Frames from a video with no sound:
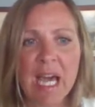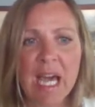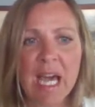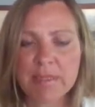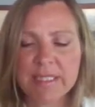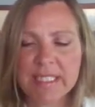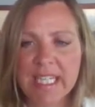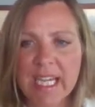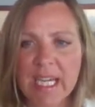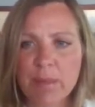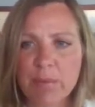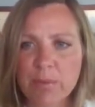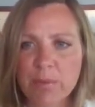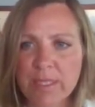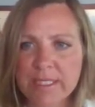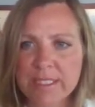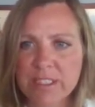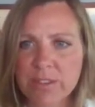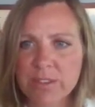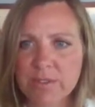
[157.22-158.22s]
habitat
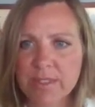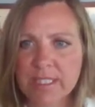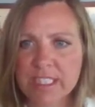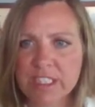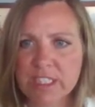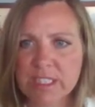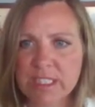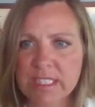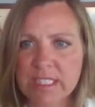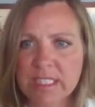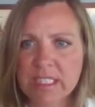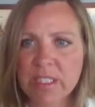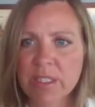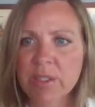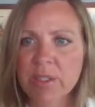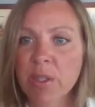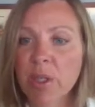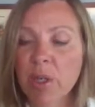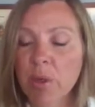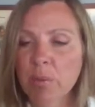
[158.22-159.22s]
restoration,
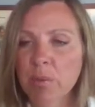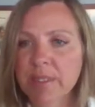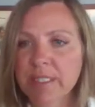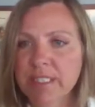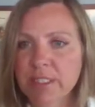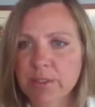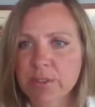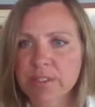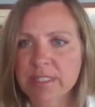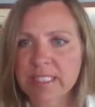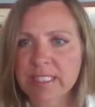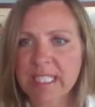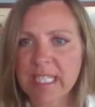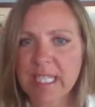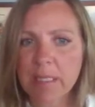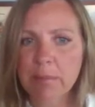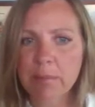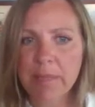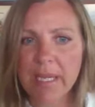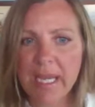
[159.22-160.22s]
reducing
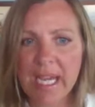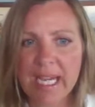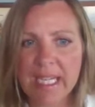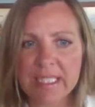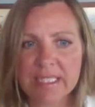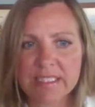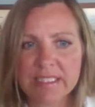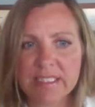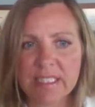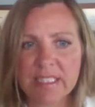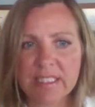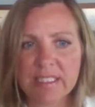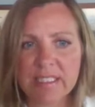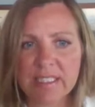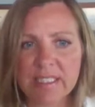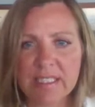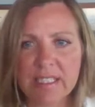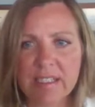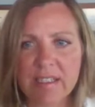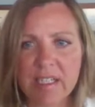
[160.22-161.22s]
impacts
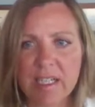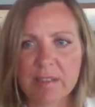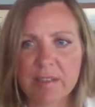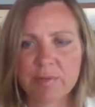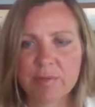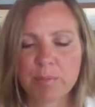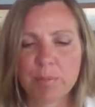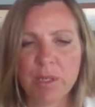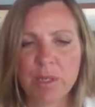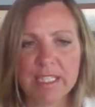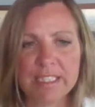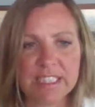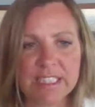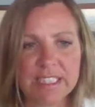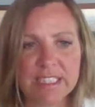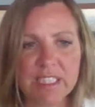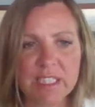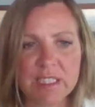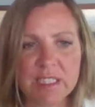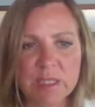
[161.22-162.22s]
of projects
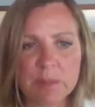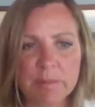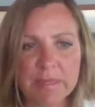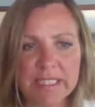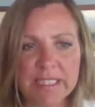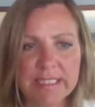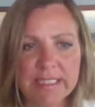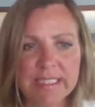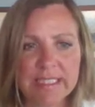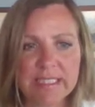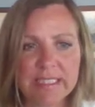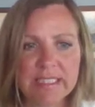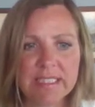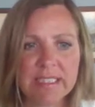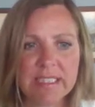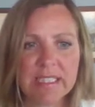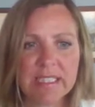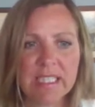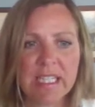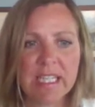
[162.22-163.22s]
on species.
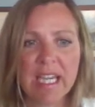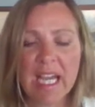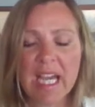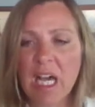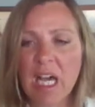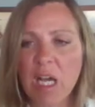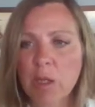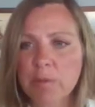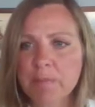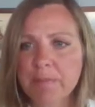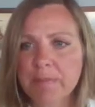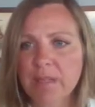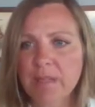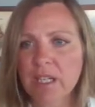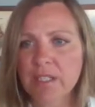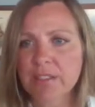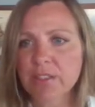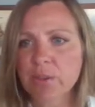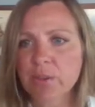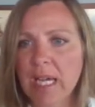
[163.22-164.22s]
It help,
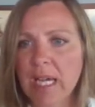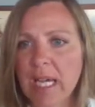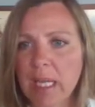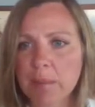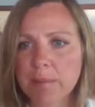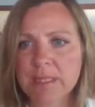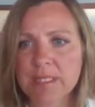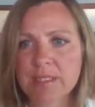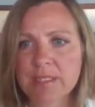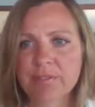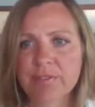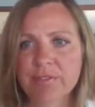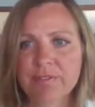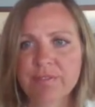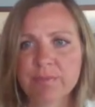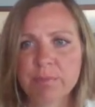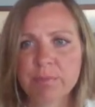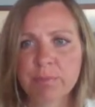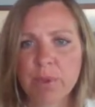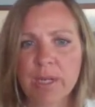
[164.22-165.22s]
also helps to
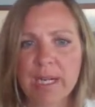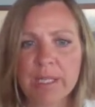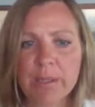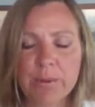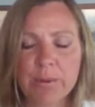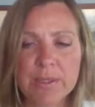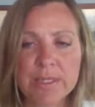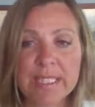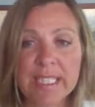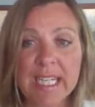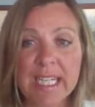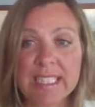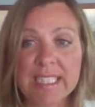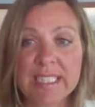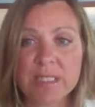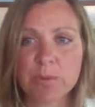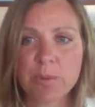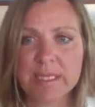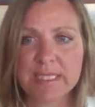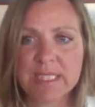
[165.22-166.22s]

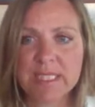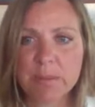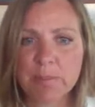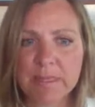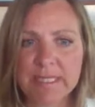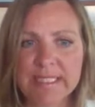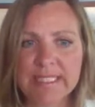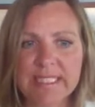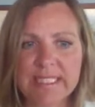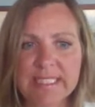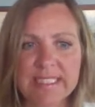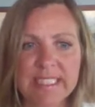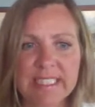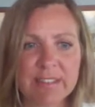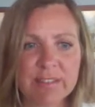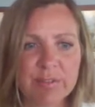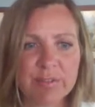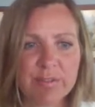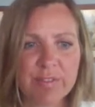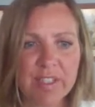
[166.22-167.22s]
prioritize what species
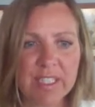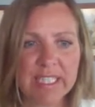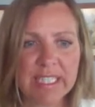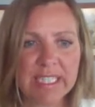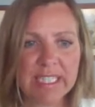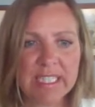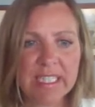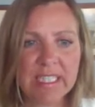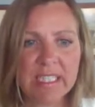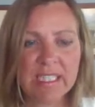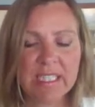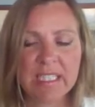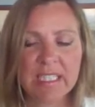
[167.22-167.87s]
get funding,